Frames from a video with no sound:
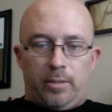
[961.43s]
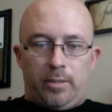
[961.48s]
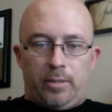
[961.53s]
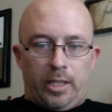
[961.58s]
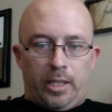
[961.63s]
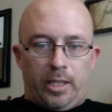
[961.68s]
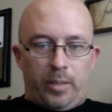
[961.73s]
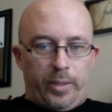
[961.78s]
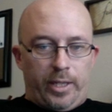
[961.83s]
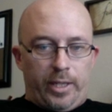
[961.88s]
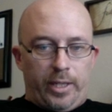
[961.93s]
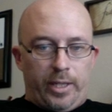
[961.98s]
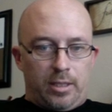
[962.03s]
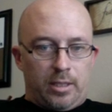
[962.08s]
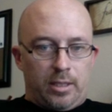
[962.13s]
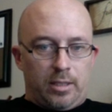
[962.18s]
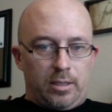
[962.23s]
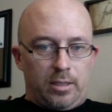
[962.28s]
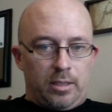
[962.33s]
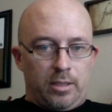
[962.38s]
going to paste
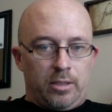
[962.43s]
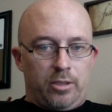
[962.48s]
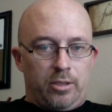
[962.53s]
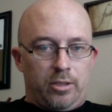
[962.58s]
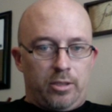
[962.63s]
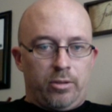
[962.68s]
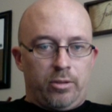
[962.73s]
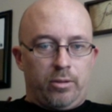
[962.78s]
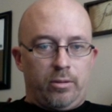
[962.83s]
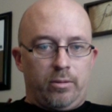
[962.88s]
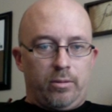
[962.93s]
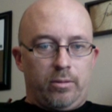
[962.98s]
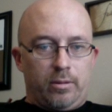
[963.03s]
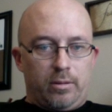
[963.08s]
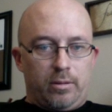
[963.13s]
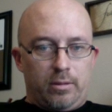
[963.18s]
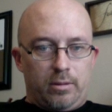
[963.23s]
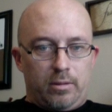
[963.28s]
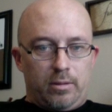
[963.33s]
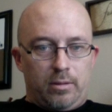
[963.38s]
this into
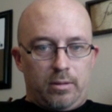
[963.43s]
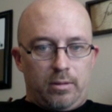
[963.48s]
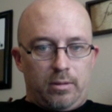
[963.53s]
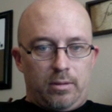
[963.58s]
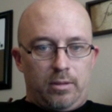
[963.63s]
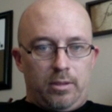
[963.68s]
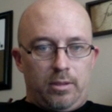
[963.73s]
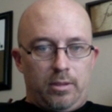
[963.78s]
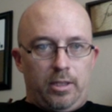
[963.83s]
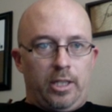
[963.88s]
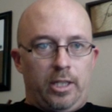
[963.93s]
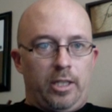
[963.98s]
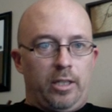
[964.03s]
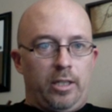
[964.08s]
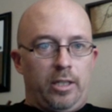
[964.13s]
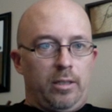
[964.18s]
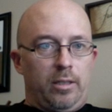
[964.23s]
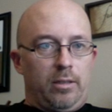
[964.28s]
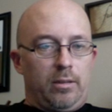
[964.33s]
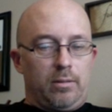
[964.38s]

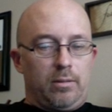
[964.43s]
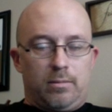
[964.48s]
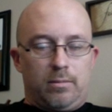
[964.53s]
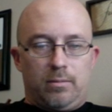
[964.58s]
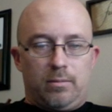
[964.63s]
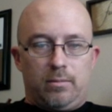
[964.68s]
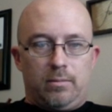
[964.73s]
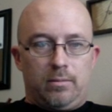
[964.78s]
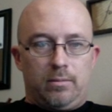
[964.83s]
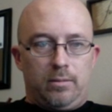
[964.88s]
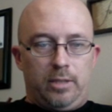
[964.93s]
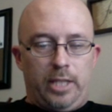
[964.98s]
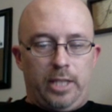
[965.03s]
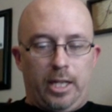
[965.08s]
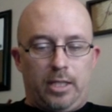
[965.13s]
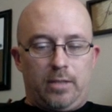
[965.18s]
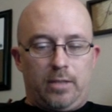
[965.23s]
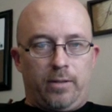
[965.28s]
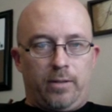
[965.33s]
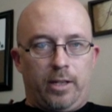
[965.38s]
a
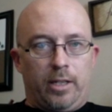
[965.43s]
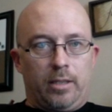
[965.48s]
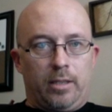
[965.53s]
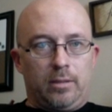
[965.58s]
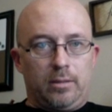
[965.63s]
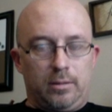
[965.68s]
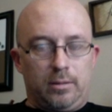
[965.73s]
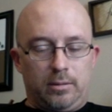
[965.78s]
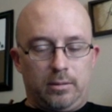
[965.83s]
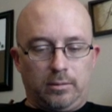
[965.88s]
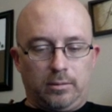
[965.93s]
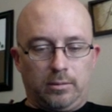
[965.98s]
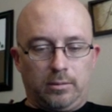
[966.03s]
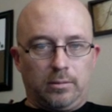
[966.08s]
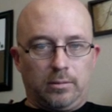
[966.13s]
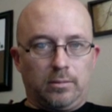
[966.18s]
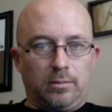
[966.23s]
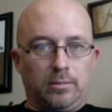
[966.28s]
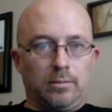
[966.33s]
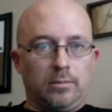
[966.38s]
text file
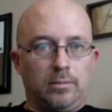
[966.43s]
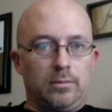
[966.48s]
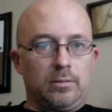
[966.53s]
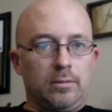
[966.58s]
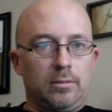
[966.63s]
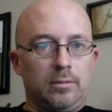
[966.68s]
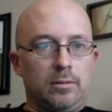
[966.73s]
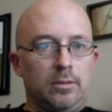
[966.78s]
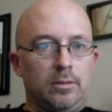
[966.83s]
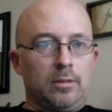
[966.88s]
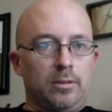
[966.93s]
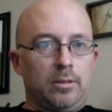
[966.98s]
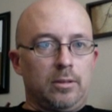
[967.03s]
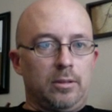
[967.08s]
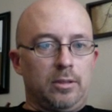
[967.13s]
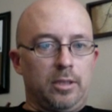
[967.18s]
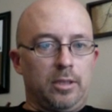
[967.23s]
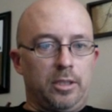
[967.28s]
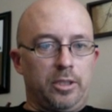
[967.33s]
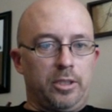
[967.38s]

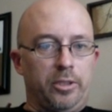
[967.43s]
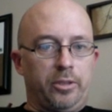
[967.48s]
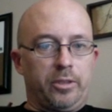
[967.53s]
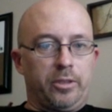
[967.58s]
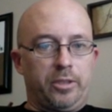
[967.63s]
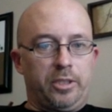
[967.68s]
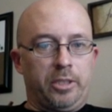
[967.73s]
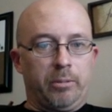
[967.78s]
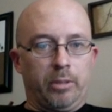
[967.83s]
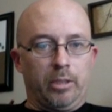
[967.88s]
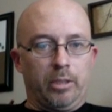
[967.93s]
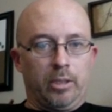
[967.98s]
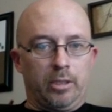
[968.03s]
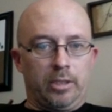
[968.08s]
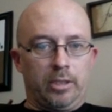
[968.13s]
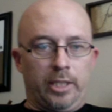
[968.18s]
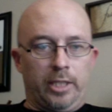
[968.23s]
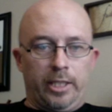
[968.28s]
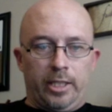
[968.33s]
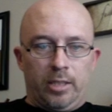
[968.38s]
just so you can see what it
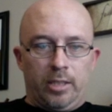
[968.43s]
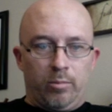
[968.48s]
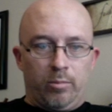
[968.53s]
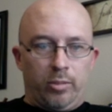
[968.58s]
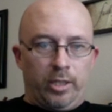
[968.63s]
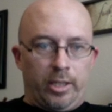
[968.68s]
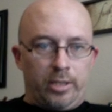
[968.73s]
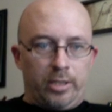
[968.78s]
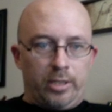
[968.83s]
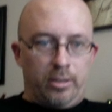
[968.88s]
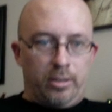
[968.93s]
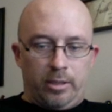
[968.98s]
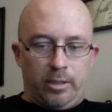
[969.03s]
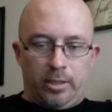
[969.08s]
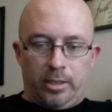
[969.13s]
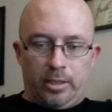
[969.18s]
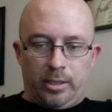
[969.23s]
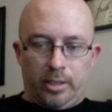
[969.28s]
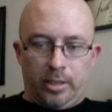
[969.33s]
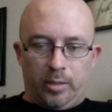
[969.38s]
looks like in a browser,
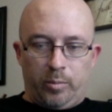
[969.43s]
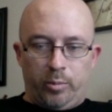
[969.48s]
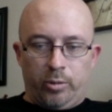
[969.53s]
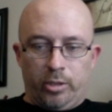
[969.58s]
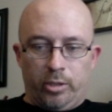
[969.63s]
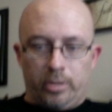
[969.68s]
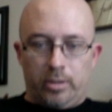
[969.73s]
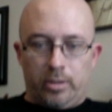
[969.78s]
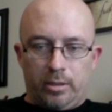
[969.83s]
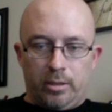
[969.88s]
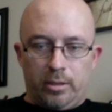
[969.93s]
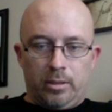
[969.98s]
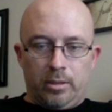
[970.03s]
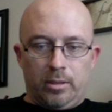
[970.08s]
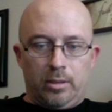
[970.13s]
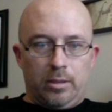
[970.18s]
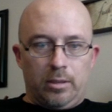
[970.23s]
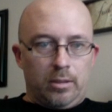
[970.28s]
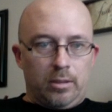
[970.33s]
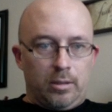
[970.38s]
and I'm going to put
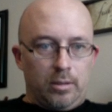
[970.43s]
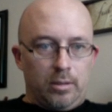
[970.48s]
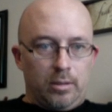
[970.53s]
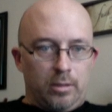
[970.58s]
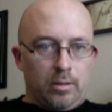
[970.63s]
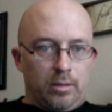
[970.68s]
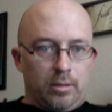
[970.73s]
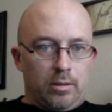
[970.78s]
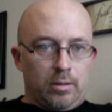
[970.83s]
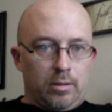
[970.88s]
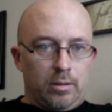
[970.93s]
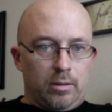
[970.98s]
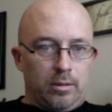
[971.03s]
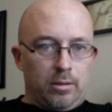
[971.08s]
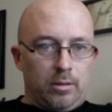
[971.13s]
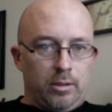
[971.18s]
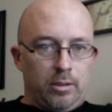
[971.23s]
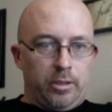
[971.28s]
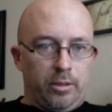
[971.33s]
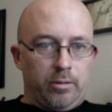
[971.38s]

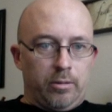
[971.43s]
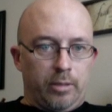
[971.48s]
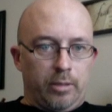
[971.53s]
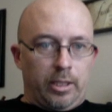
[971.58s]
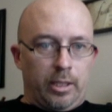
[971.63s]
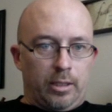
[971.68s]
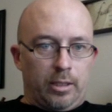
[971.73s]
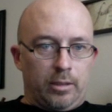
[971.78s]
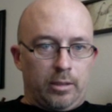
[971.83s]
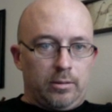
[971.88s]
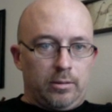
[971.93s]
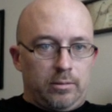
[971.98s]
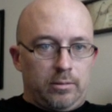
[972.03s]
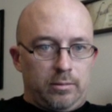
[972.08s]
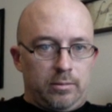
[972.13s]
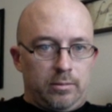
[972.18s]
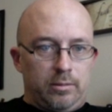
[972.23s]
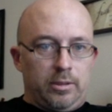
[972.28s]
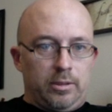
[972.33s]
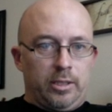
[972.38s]
the UL
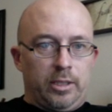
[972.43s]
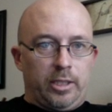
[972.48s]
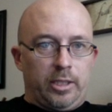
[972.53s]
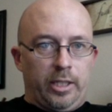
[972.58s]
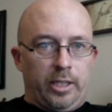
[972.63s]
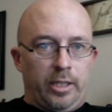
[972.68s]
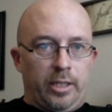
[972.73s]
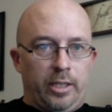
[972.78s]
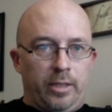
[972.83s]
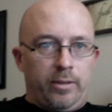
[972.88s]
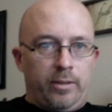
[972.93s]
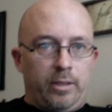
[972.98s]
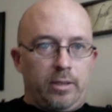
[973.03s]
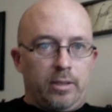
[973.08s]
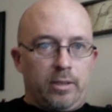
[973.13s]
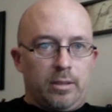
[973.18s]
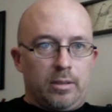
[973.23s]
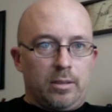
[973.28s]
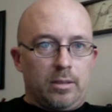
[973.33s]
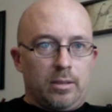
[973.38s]
at the end of
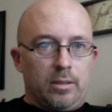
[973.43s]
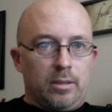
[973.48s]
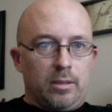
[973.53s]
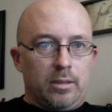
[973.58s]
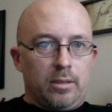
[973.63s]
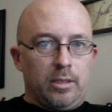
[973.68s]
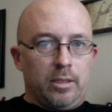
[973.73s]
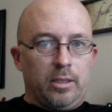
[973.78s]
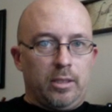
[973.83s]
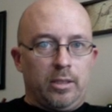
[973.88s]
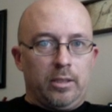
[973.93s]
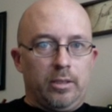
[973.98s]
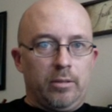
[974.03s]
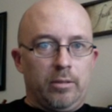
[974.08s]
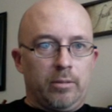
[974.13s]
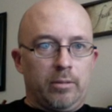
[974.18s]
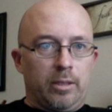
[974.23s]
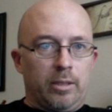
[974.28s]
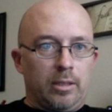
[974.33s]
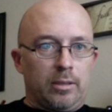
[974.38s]
it and the
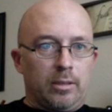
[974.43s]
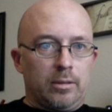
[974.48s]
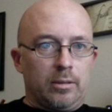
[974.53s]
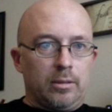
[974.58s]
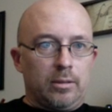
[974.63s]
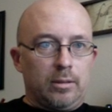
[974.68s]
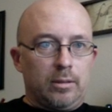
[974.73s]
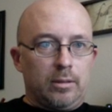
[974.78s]
UL